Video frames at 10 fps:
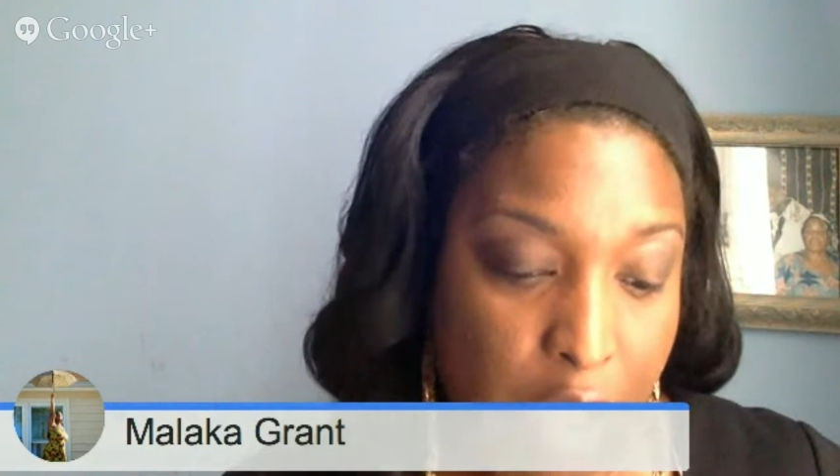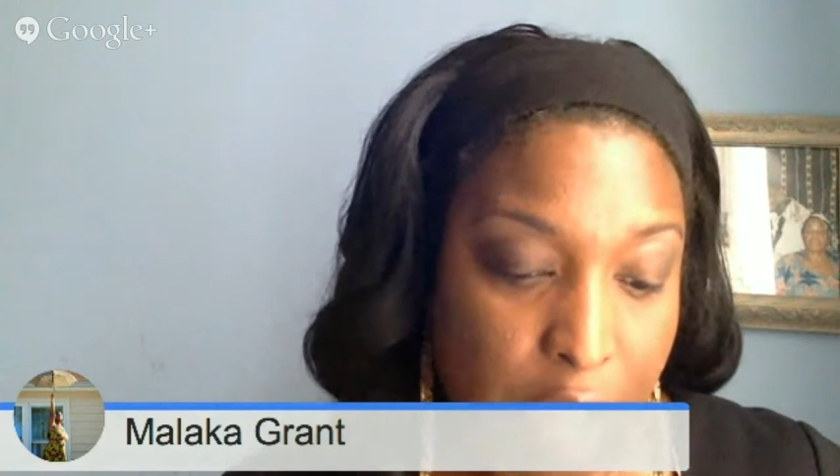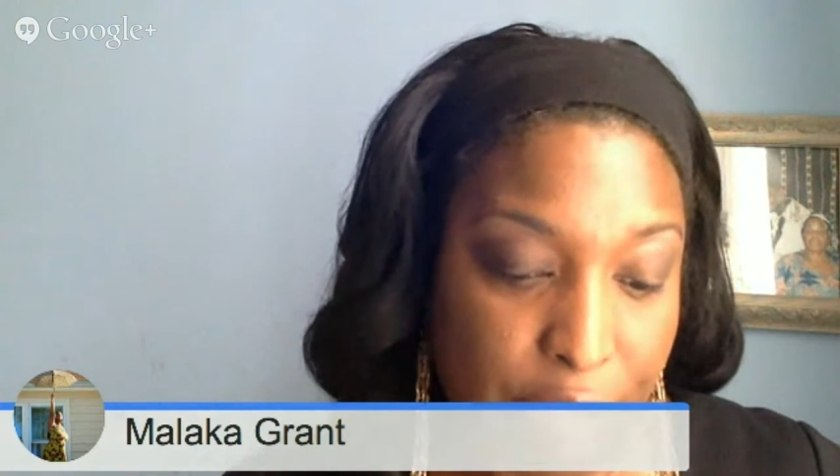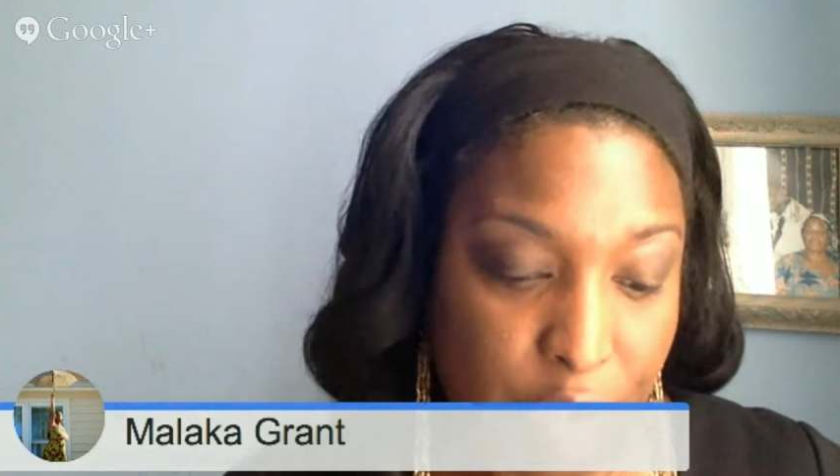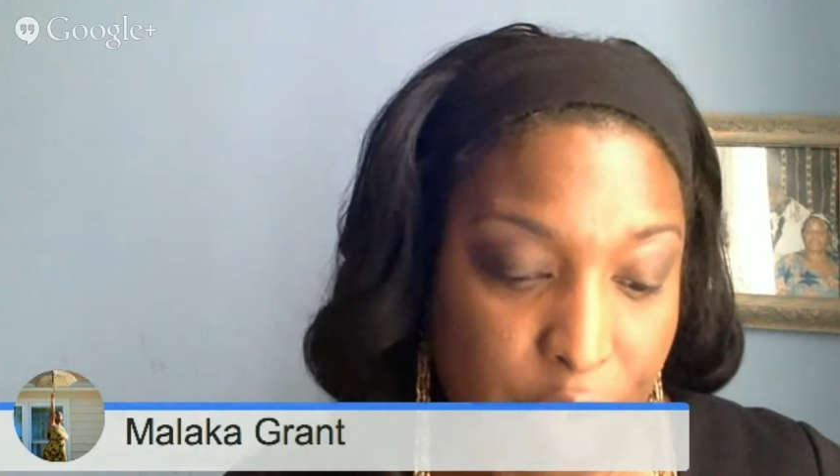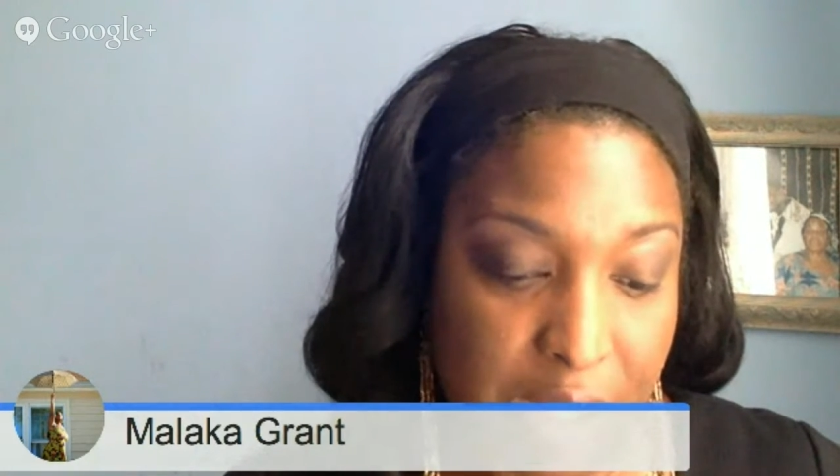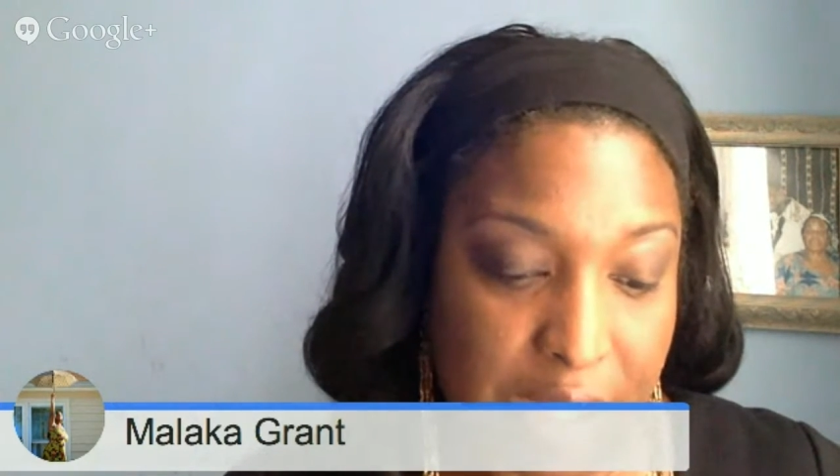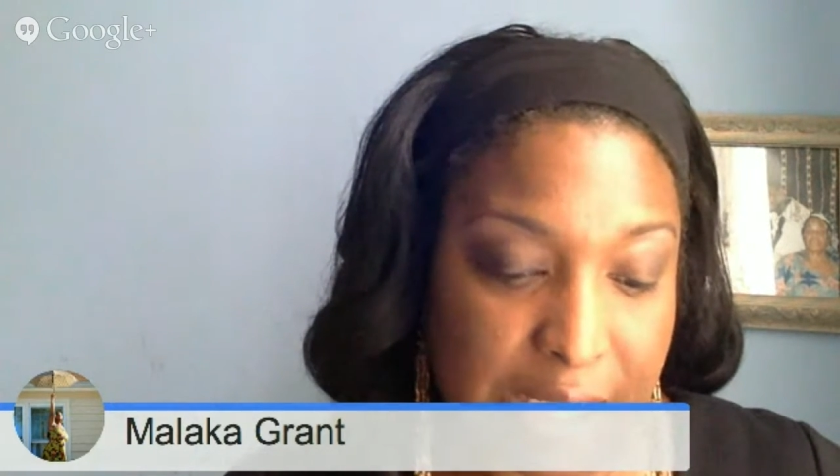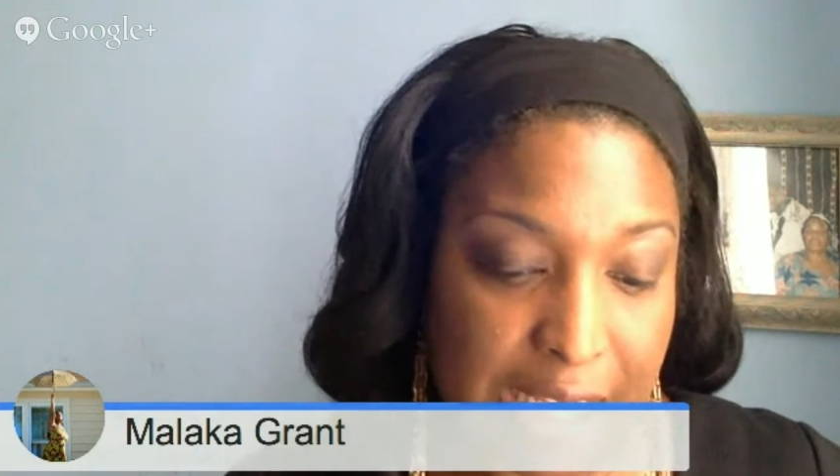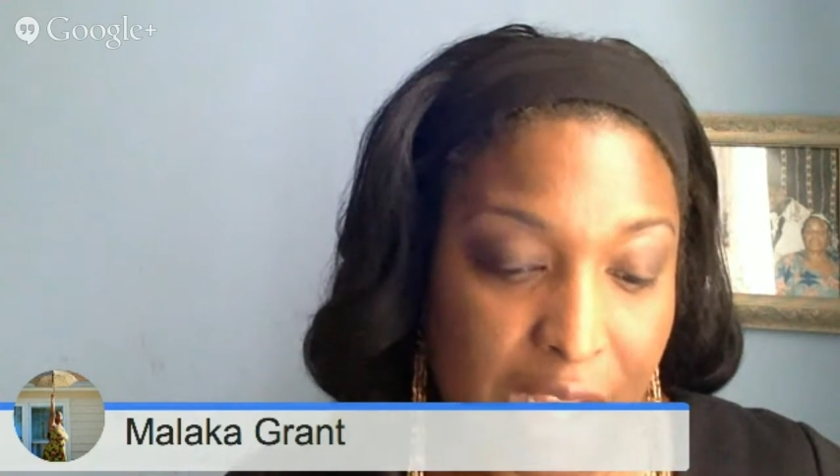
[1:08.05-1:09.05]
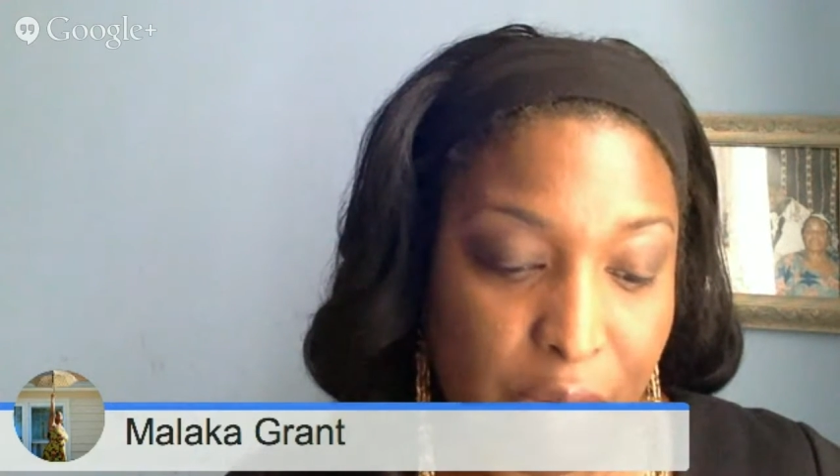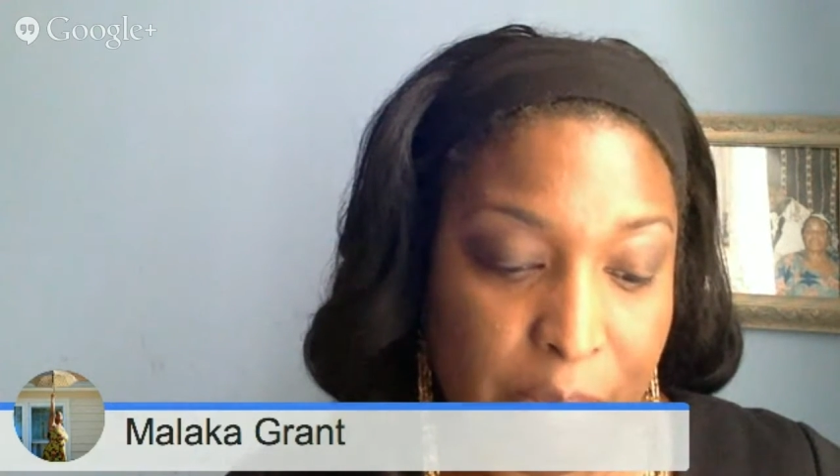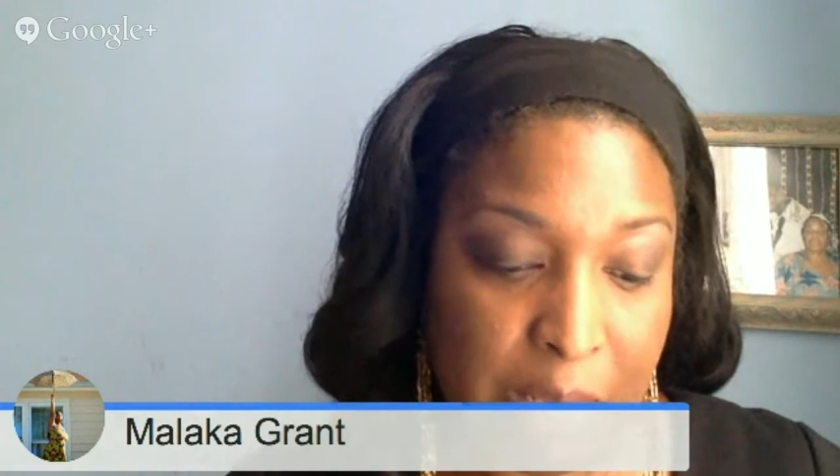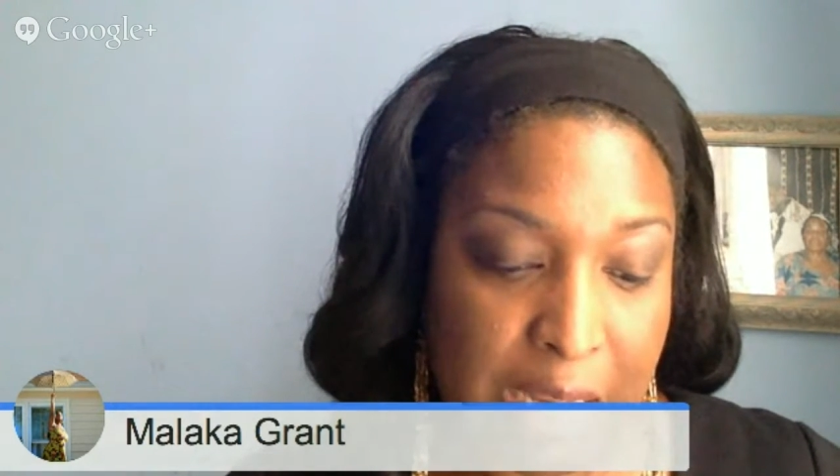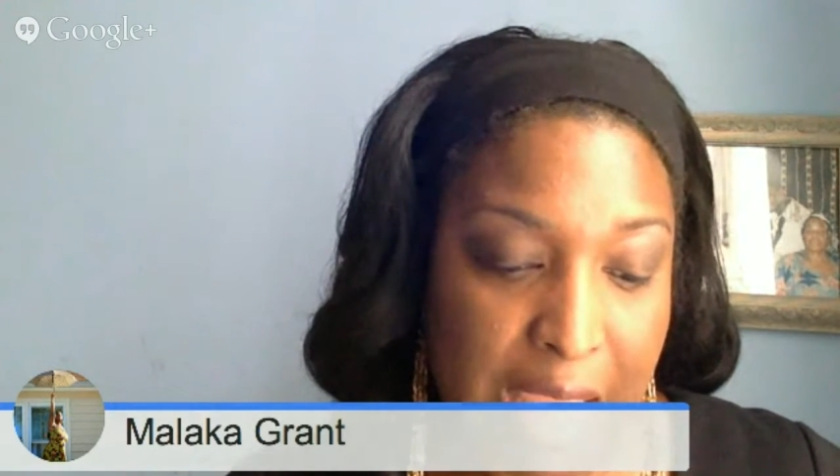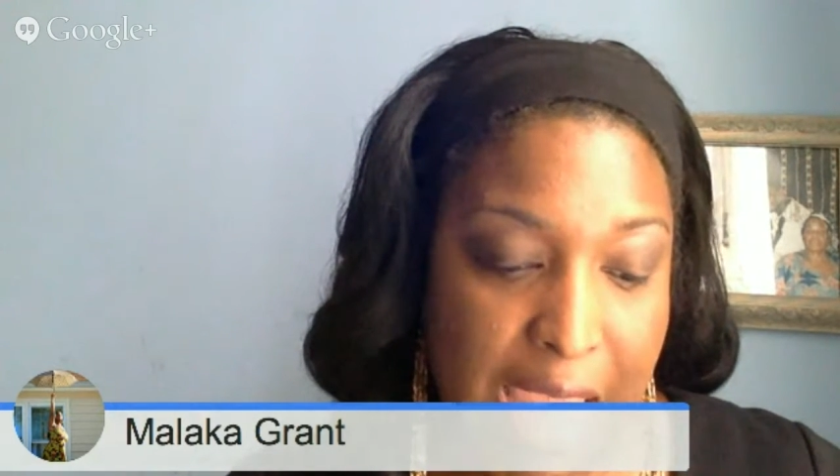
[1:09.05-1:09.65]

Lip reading: The first one is Stinky Ribbon,